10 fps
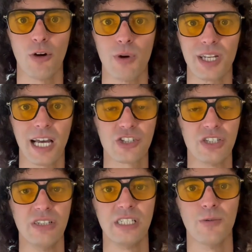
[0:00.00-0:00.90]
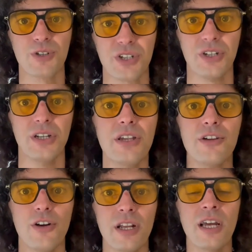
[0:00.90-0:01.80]
no one can actually see what's underneath
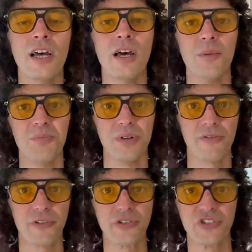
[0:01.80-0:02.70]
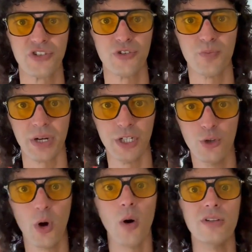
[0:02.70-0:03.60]
your beautiful suit, but
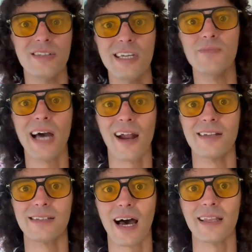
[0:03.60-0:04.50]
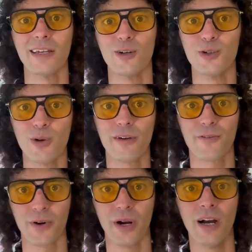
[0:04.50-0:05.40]
you know deep down inside that you're doing it
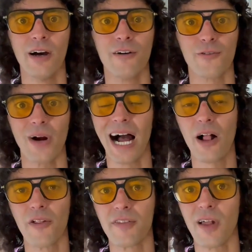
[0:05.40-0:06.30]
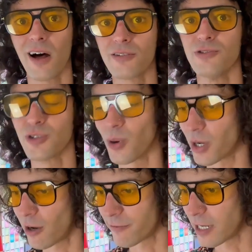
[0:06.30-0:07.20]
for for health, not to show it
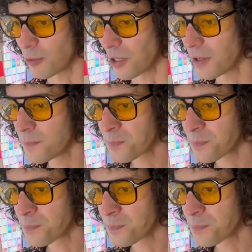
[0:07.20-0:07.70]
off anyway.